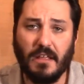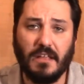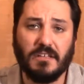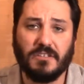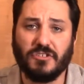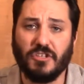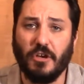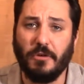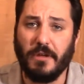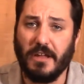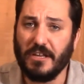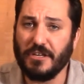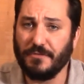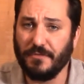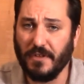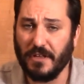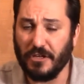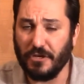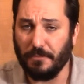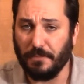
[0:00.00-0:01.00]
so each
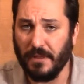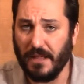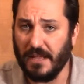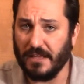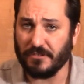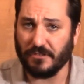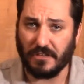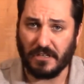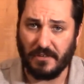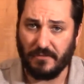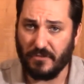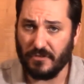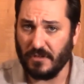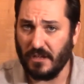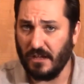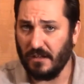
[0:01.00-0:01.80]
villain you play is going to give you